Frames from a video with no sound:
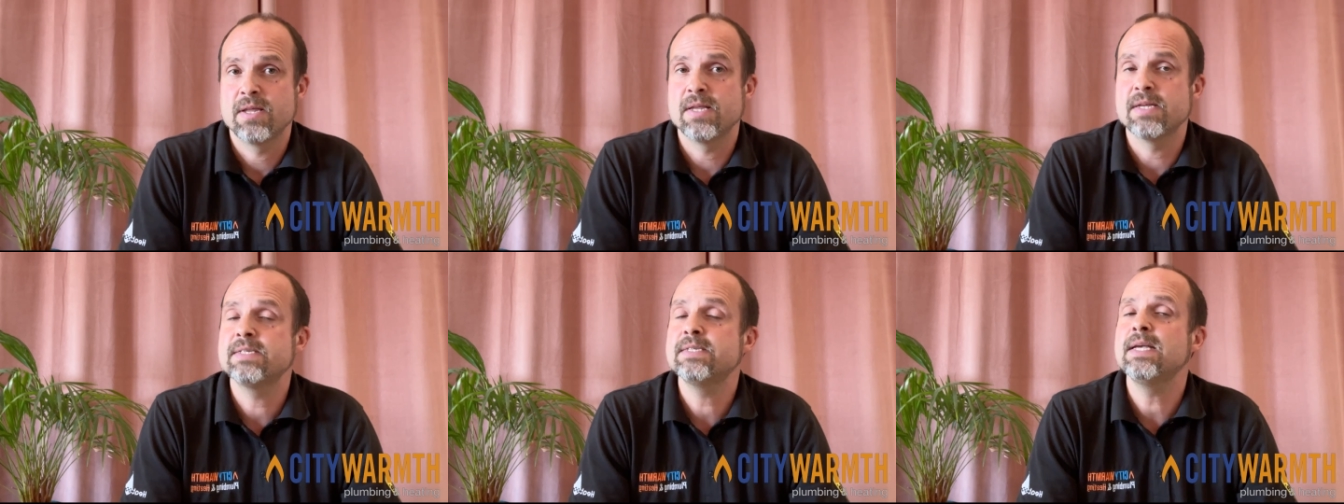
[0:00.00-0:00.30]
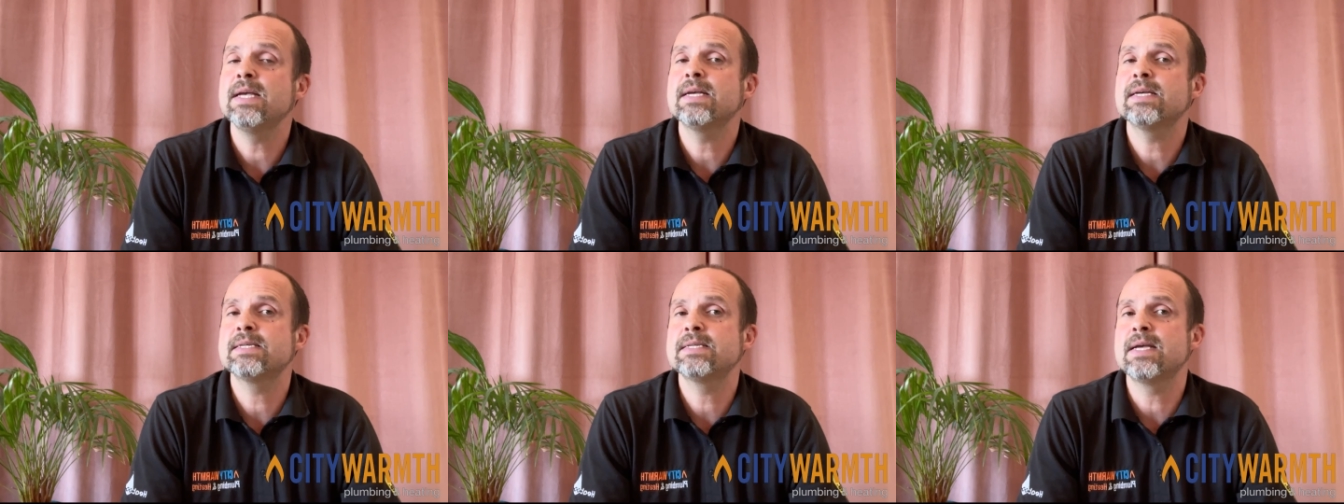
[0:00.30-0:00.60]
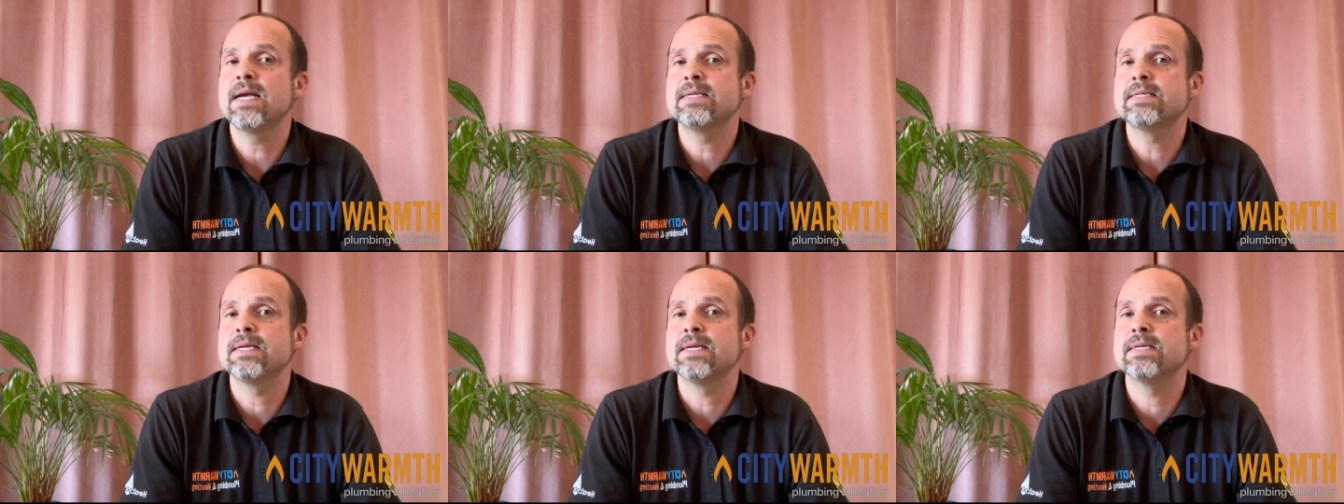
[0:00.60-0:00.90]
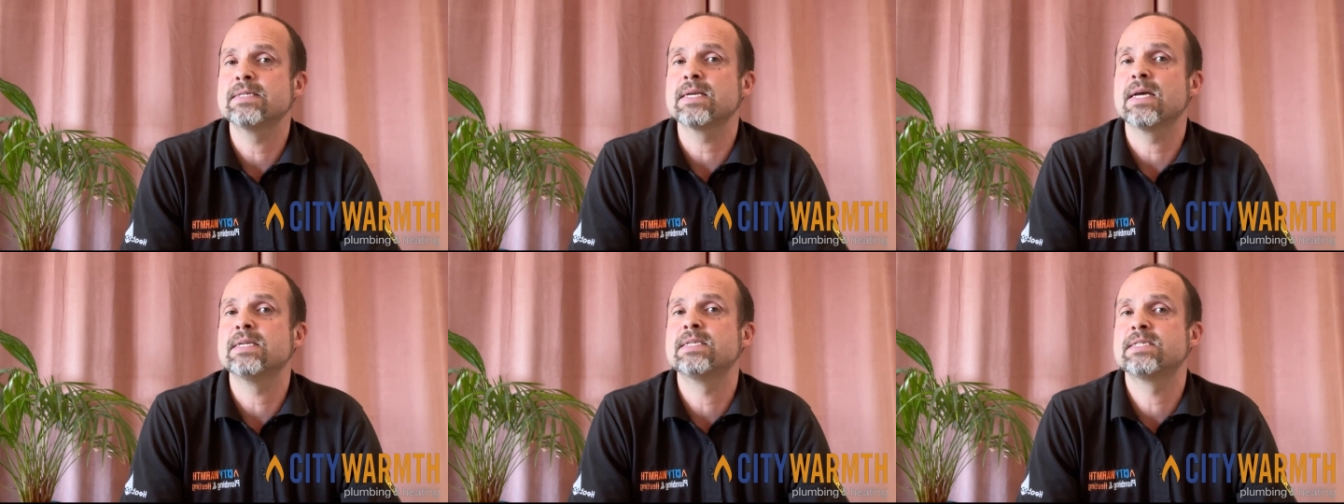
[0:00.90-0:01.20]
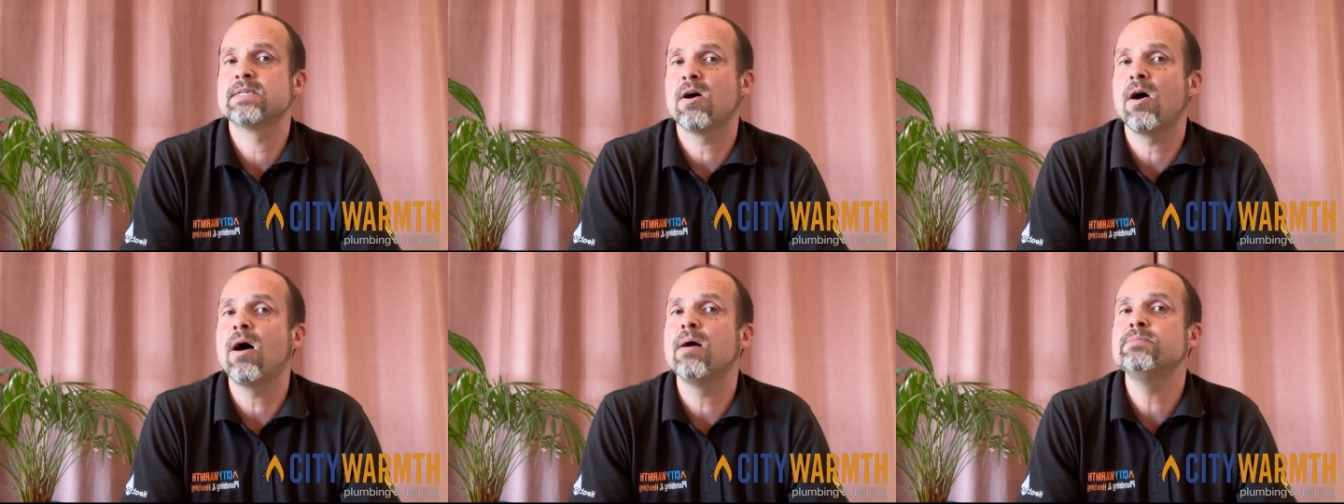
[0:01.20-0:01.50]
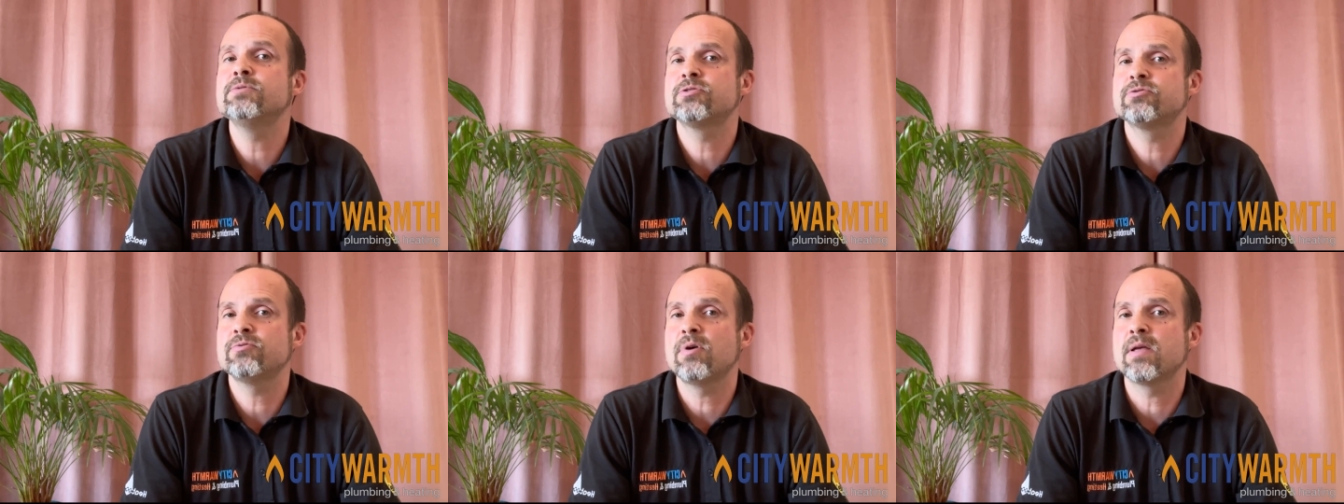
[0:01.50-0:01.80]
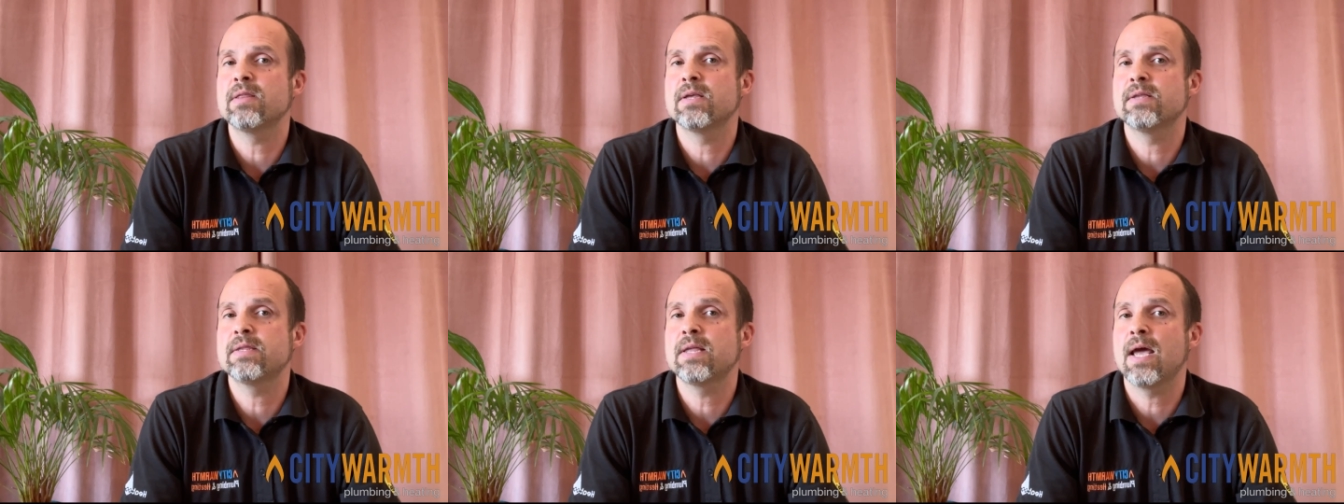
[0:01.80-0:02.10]
The 6 settings are times
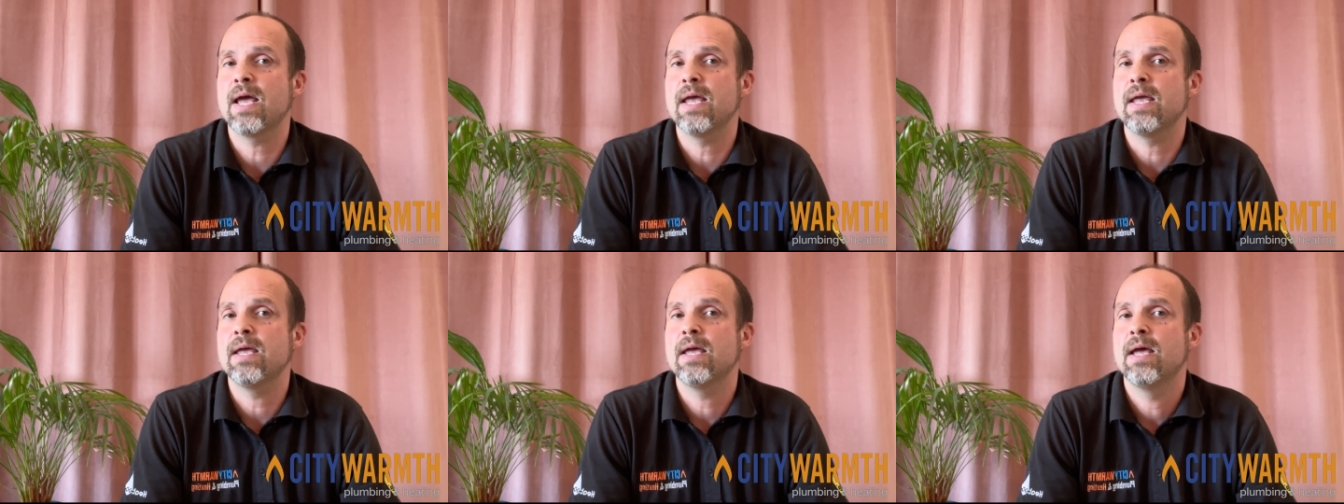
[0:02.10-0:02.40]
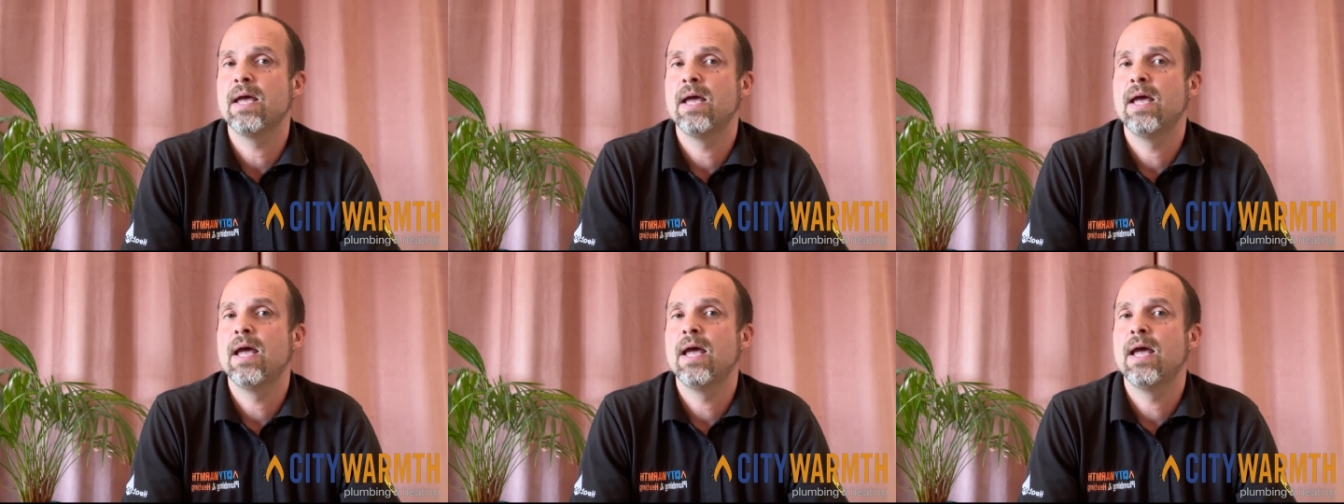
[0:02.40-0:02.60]
throughout the day,